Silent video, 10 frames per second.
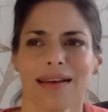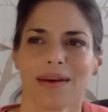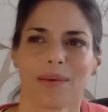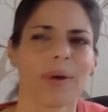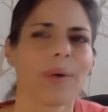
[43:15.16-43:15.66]

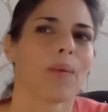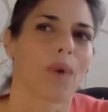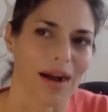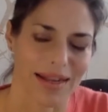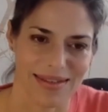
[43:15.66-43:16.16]
what do I
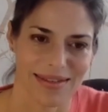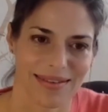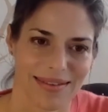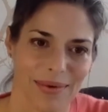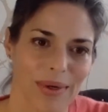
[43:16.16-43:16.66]
want?
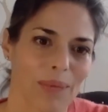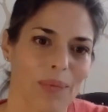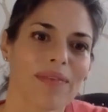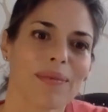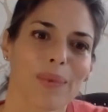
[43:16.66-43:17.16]

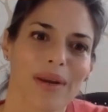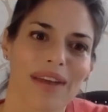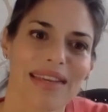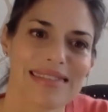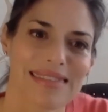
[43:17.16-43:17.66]
What have
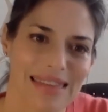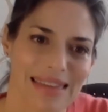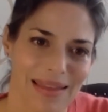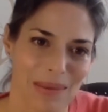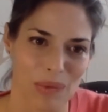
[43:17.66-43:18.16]
I
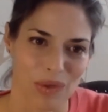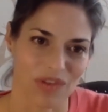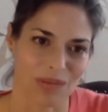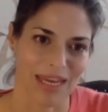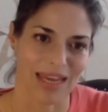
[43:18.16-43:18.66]
seen that
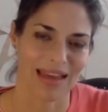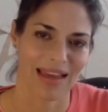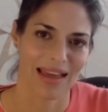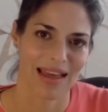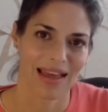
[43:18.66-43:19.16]
moved me?
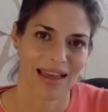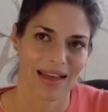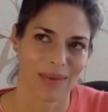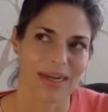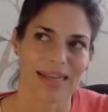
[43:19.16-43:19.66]

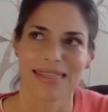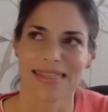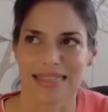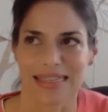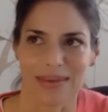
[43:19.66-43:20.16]
What did I
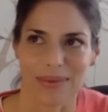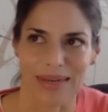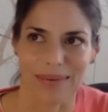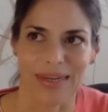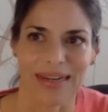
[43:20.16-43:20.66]
see? What
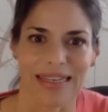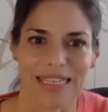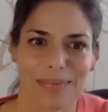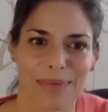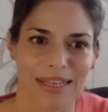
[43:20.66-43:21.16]
did I
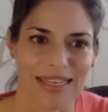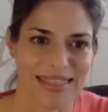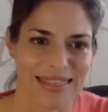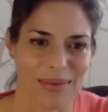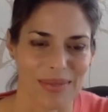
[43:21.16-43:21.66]

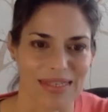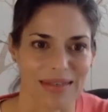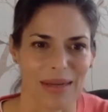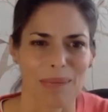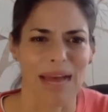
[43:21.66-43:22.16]
experience that was
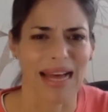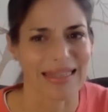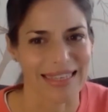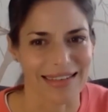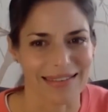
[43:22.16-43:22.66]

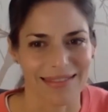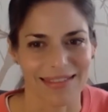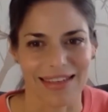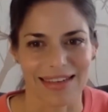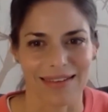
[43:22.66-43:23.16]
compelling?
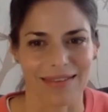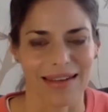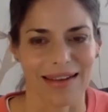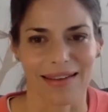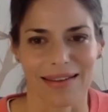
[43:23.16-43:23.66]

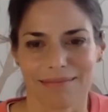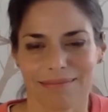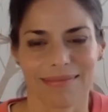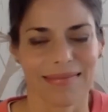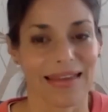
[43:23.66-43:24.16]
I
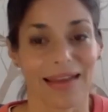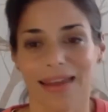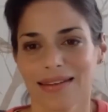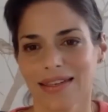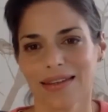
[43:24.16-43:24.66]

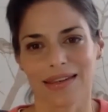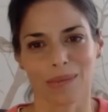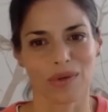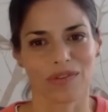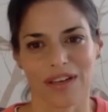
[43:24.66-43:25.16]
can't tell you the
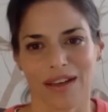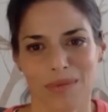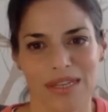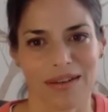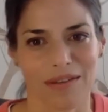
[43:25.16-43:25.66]
number of
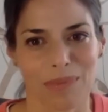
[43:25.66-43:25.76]
times, I've